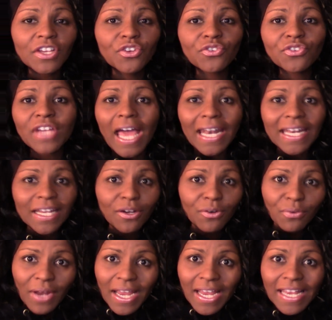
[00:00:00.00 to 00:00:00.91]
you're getting a
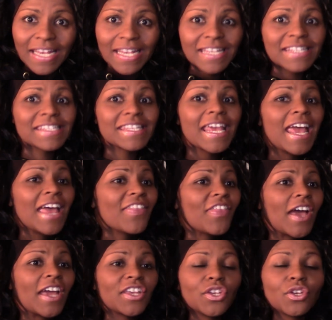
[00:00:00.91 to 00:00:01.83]
raise,
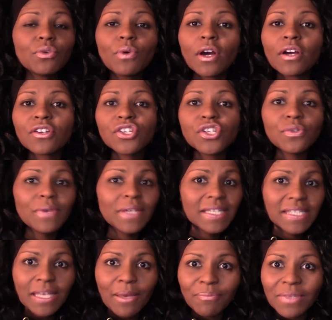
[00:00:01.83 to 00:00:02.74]
that you are doing
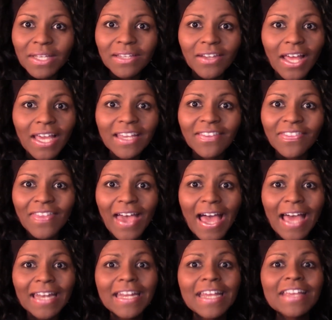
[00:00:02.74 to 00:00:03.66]
something like
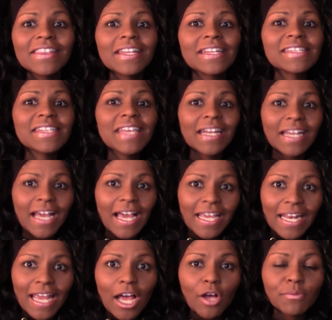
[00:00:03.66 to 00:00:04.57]
that that is going to
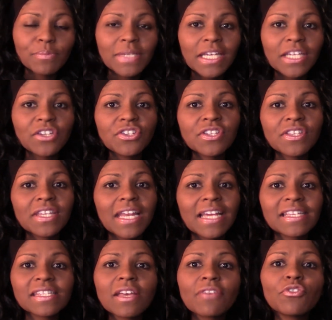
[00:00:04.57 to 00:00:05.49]
kind of help take you to the
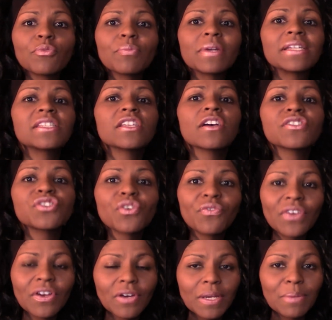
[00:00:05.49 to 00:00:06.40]
next level, but it's also
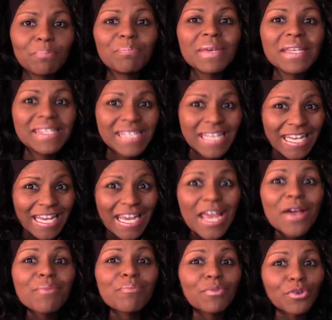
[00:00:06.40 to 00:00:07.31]
very busy.
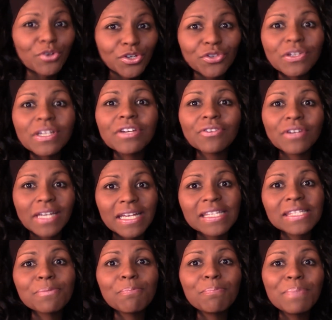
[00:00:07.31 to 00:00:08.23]
Mercury
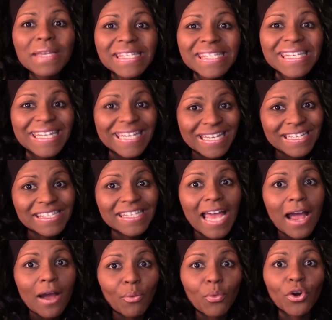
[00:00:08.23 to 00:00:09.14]
creates busyness
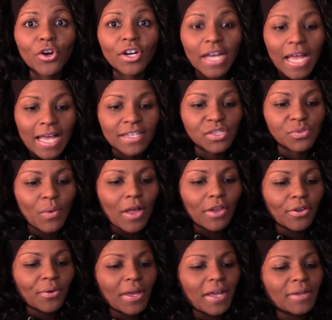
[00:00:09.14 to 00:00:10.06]
at work as
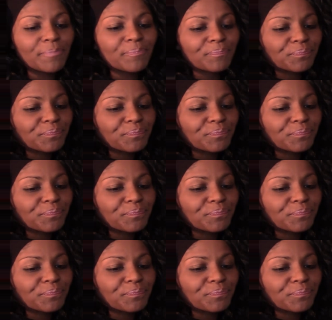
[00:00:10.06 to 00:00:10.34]
well, okay?